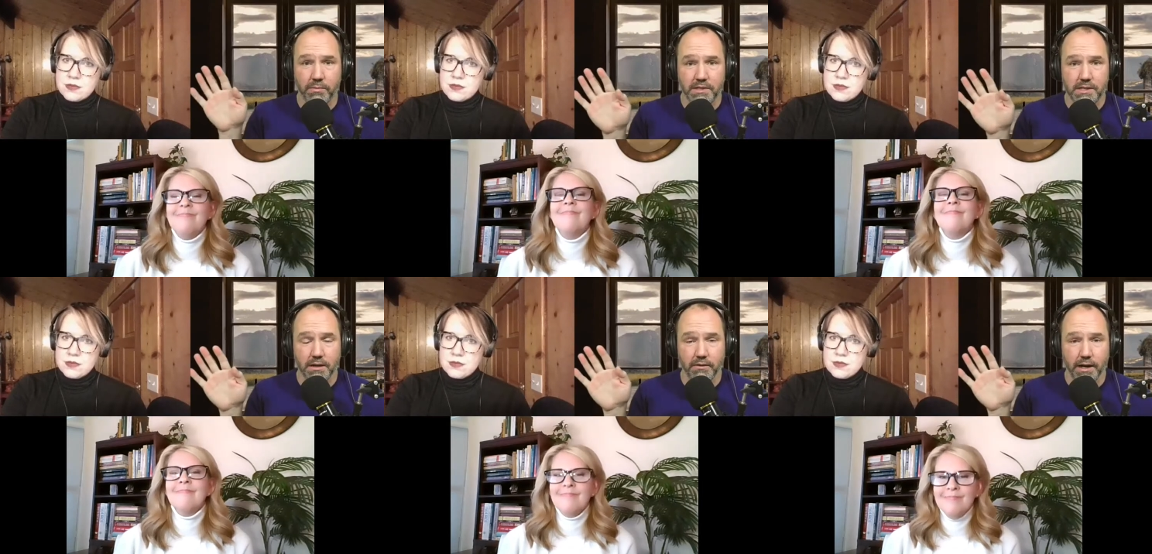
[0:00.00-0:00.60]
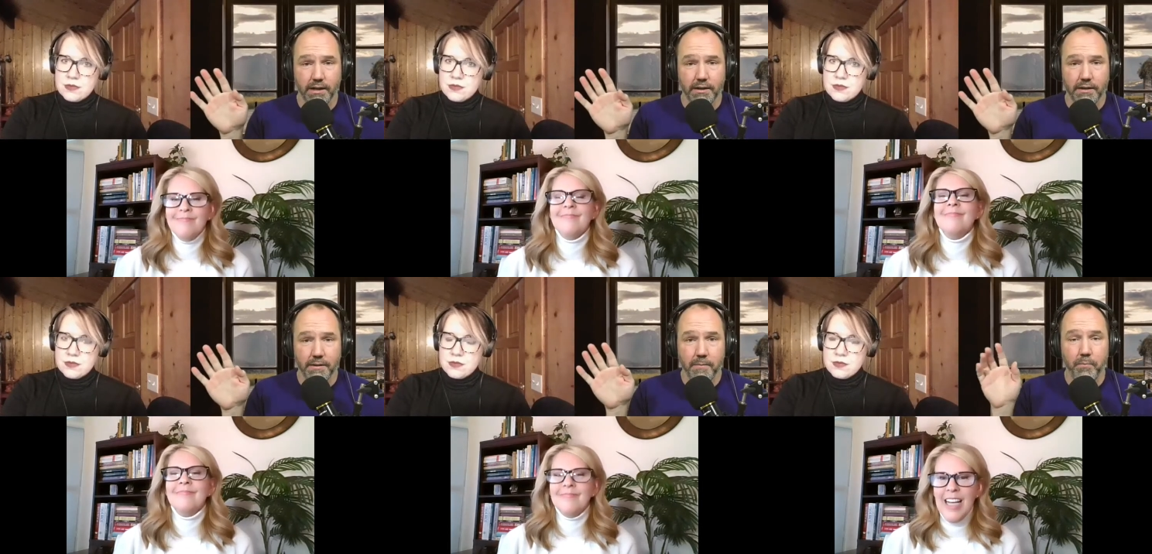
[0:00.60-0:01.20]
Speaker 1: the stingray.
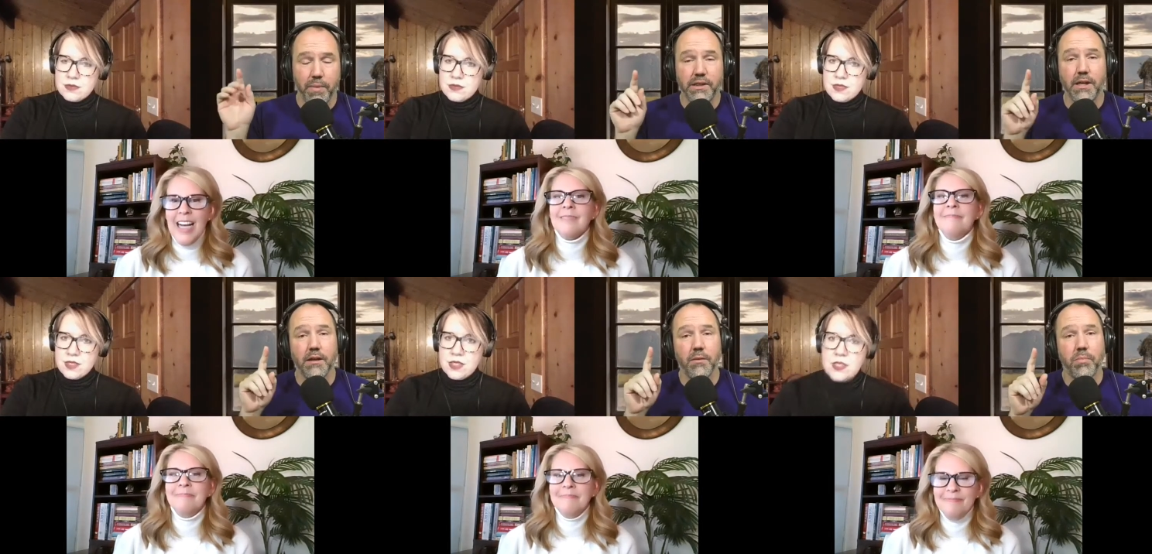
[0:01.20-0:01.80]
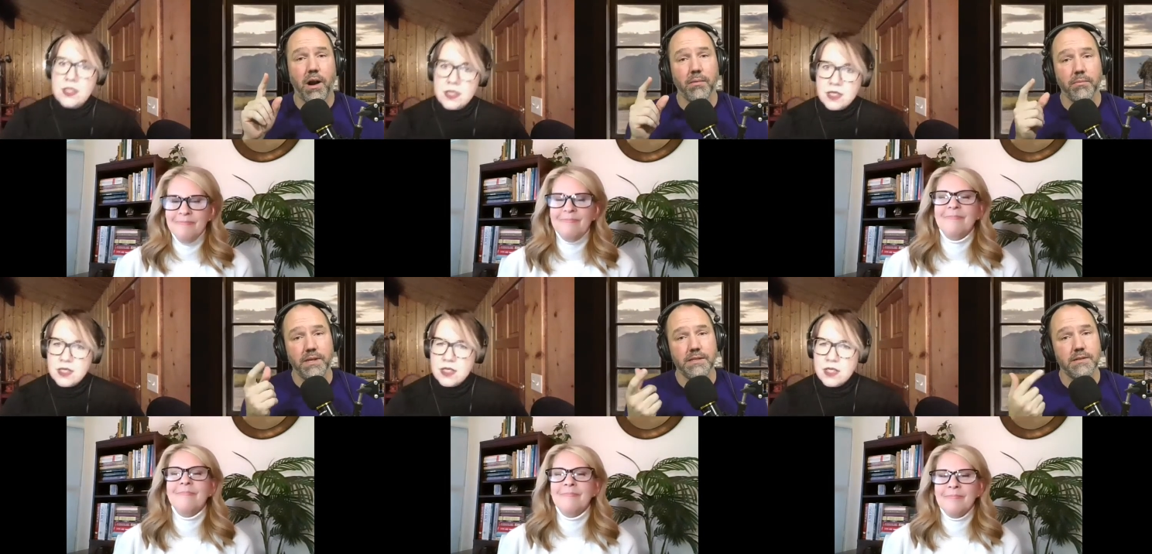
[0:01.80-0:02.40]
Yeah. But the other
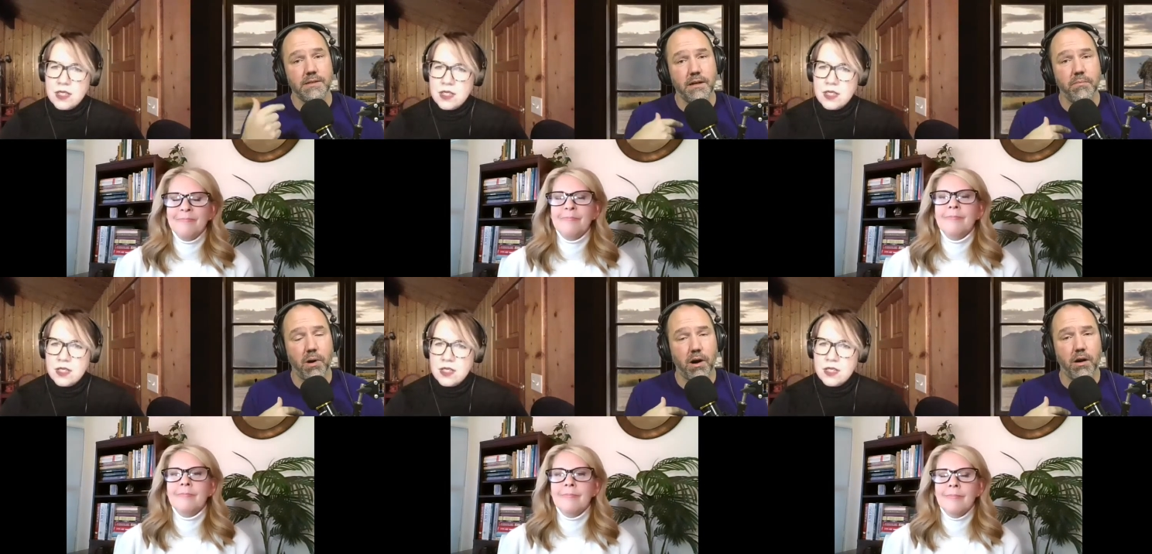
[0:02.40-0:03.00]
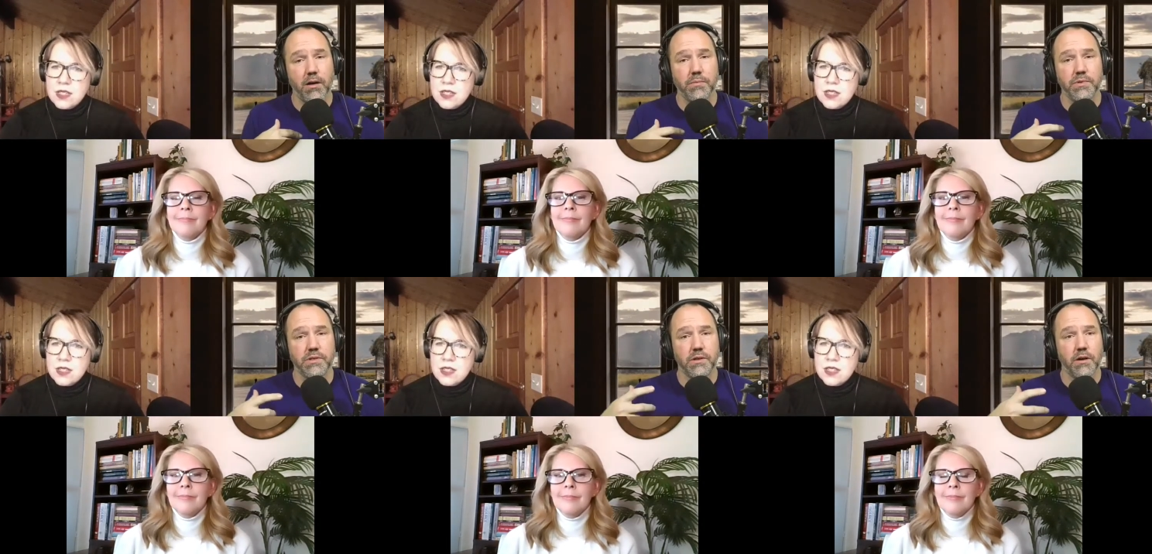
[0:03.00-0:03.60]
problem is their
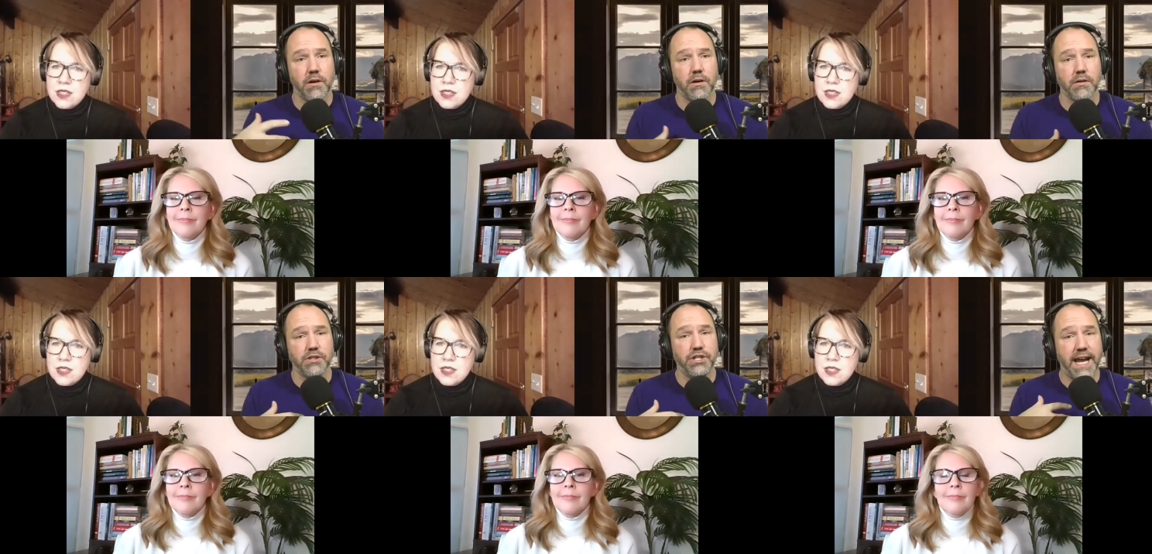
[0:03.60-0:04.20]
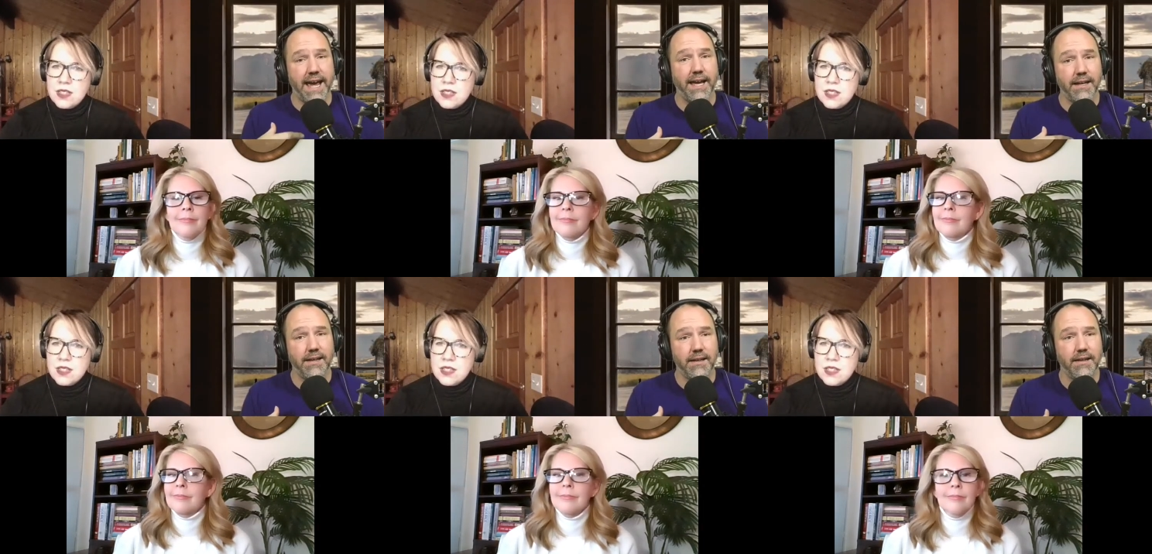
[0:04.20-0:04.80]
barbs are
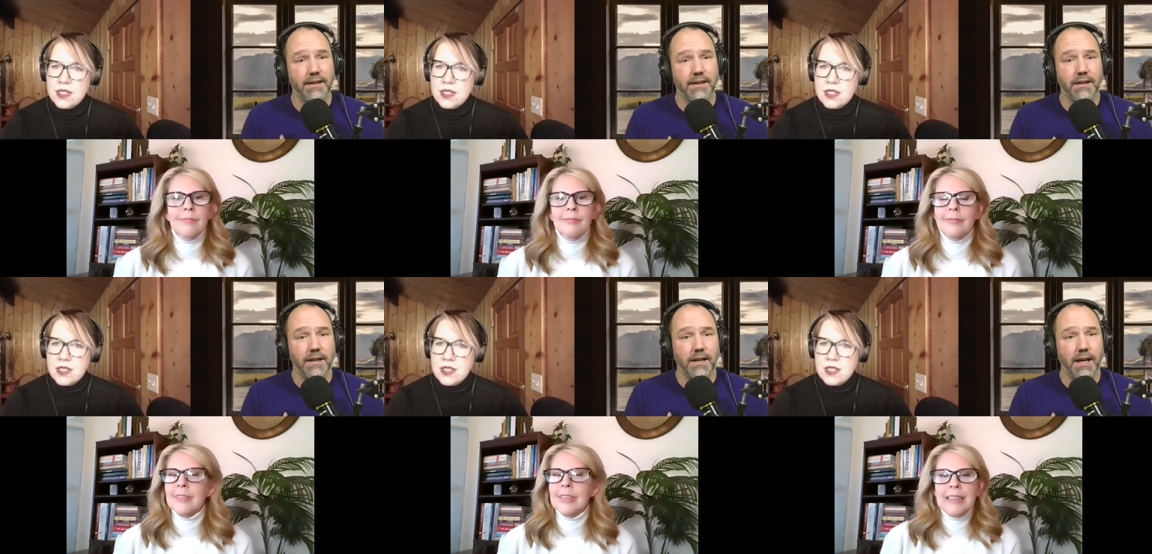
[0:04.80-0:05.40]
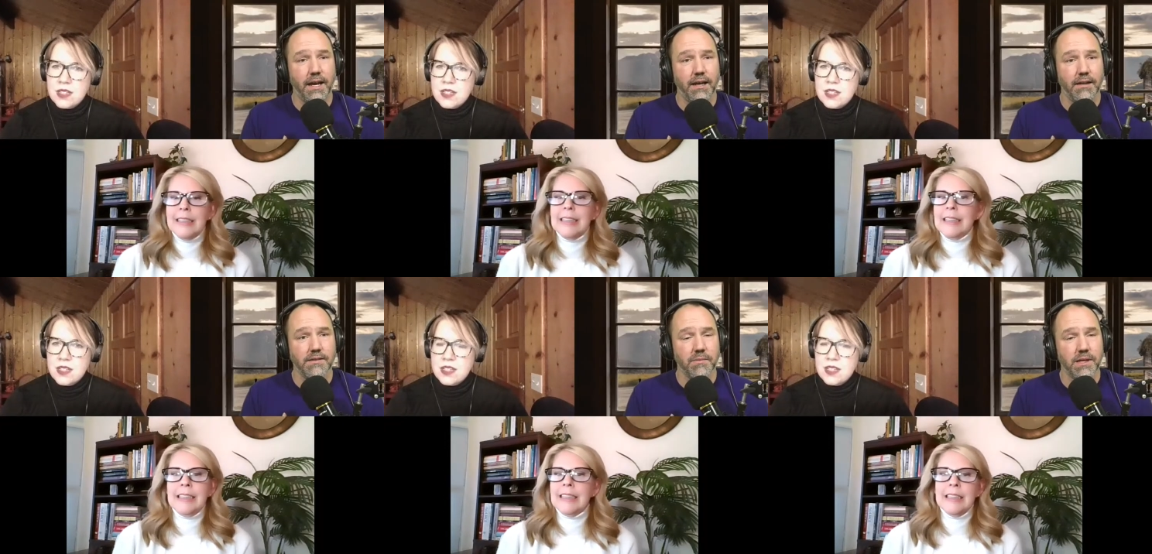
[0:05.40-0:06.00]
jagged,
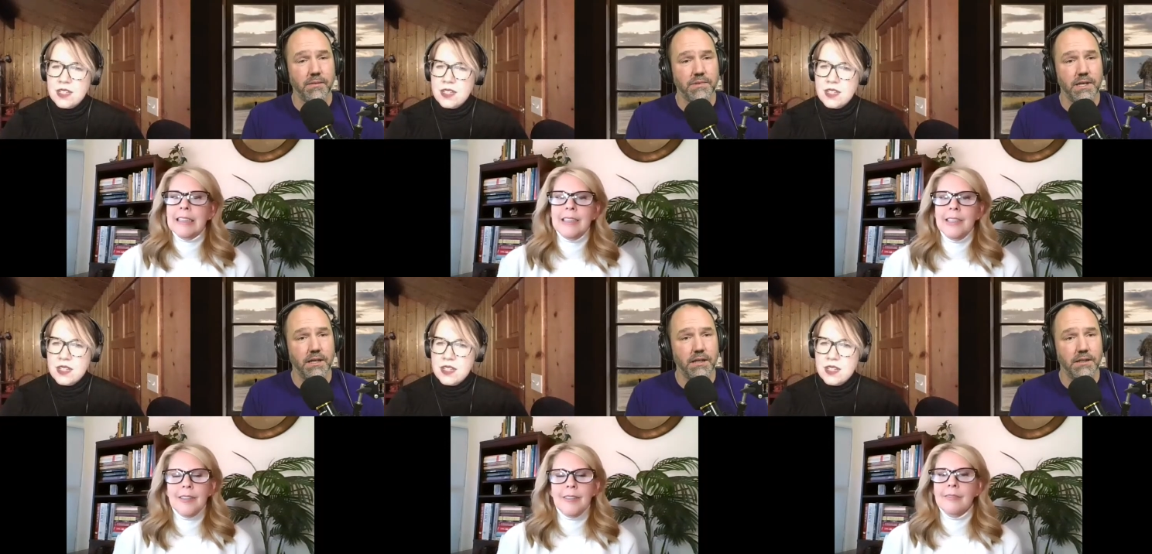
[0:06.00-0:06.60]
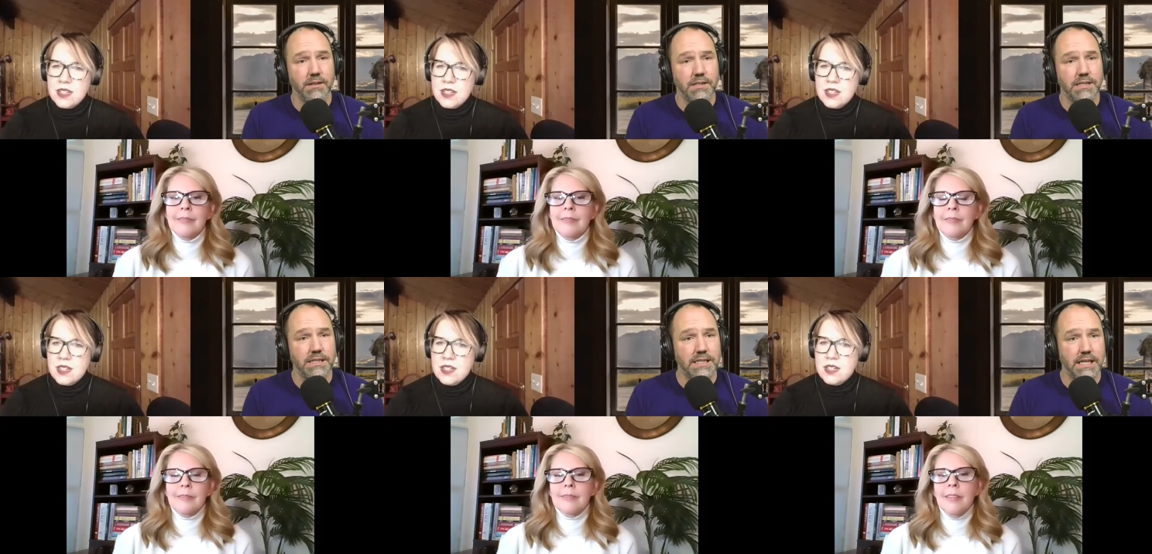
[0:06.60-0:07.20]
and sometimes they
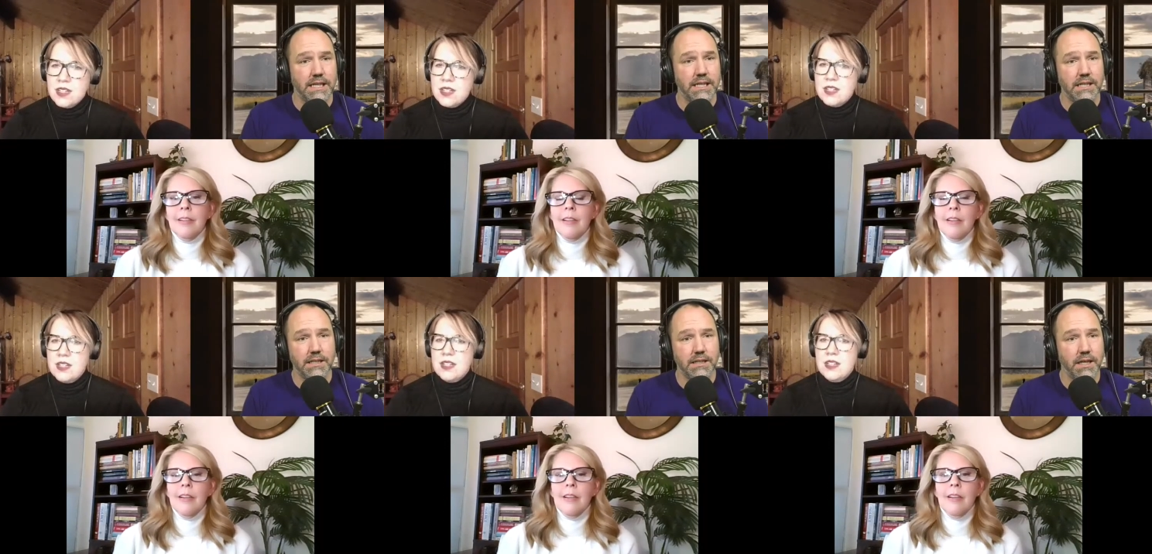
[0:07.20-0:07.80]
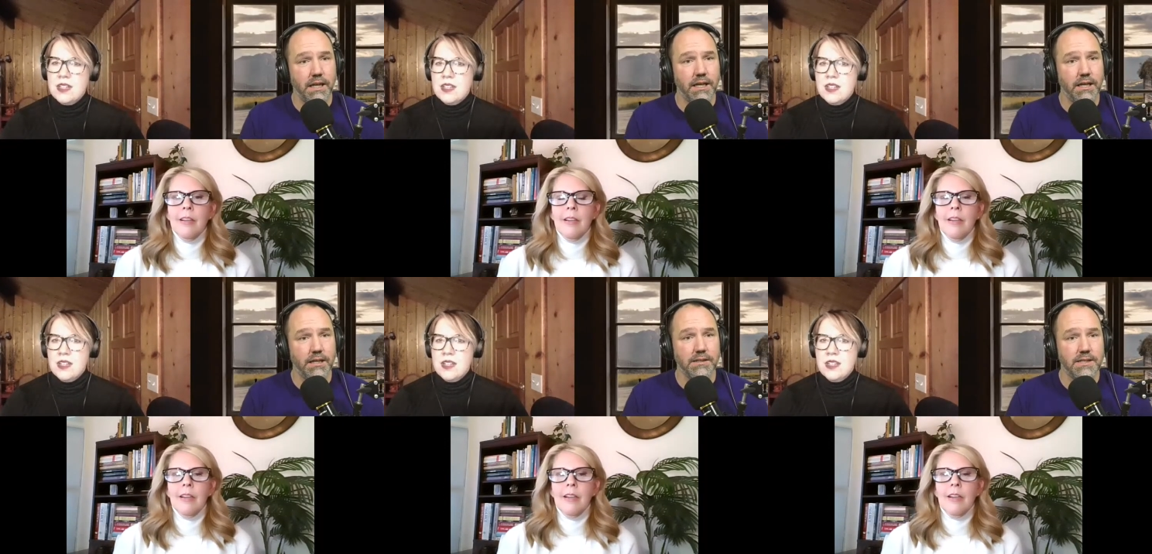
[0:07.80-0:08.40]
stick in
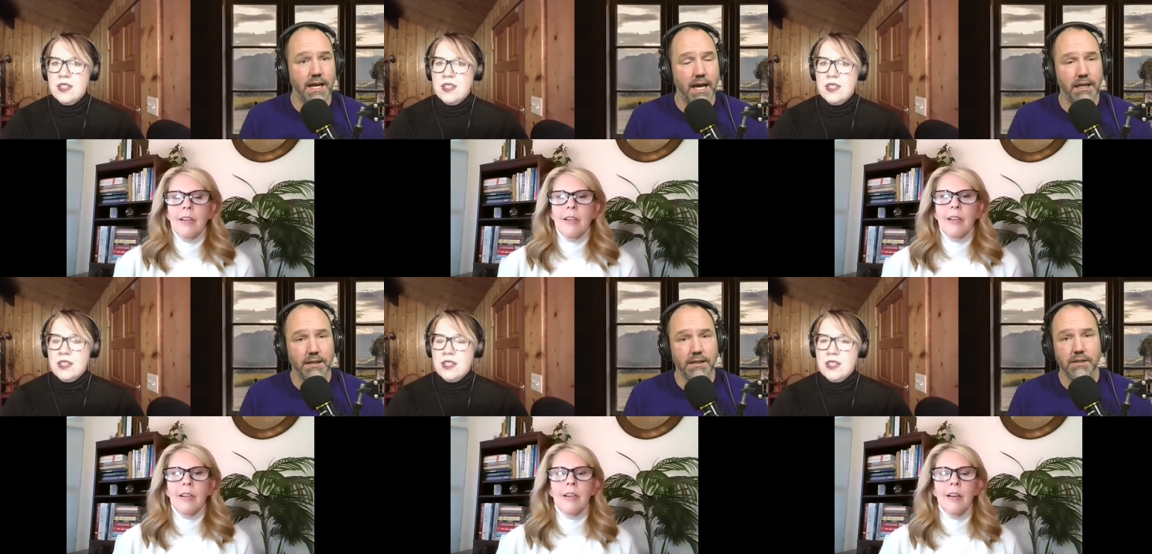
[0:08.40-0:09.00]
and stay.